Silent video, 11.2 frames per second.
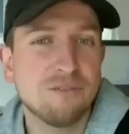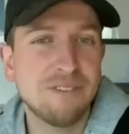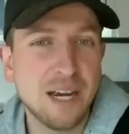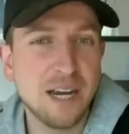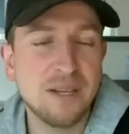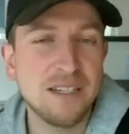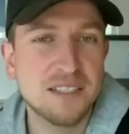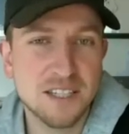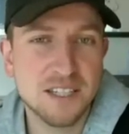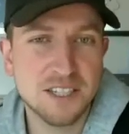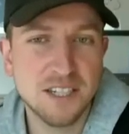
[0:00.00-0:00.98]
VIP
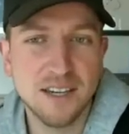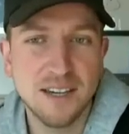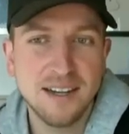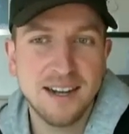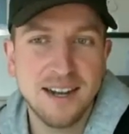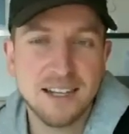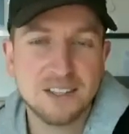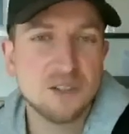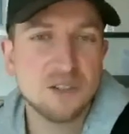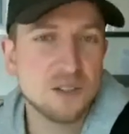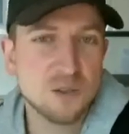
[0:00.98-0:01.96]
section
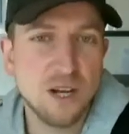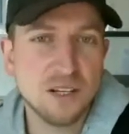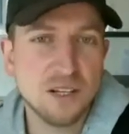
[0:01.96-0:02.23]
soon as well.